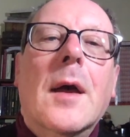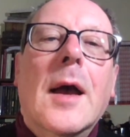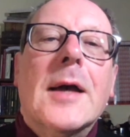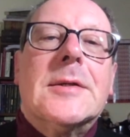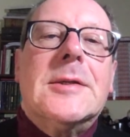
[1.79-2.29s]

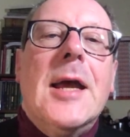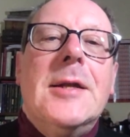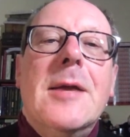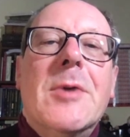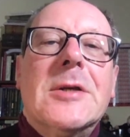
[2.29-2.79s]
I said
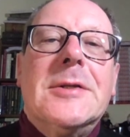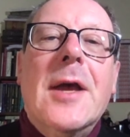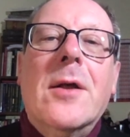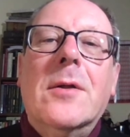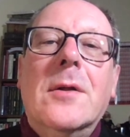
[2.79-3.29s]
to
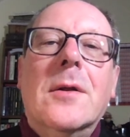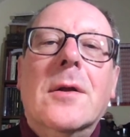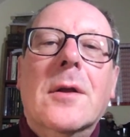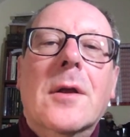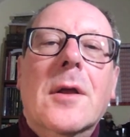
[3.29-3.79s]
mysel,
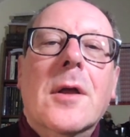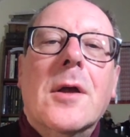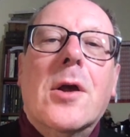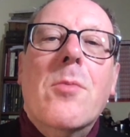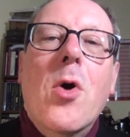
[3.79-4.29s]

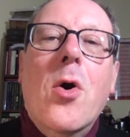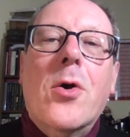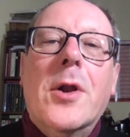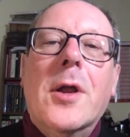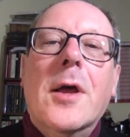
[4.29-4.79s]
come
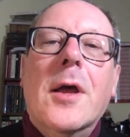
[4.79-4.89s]
on,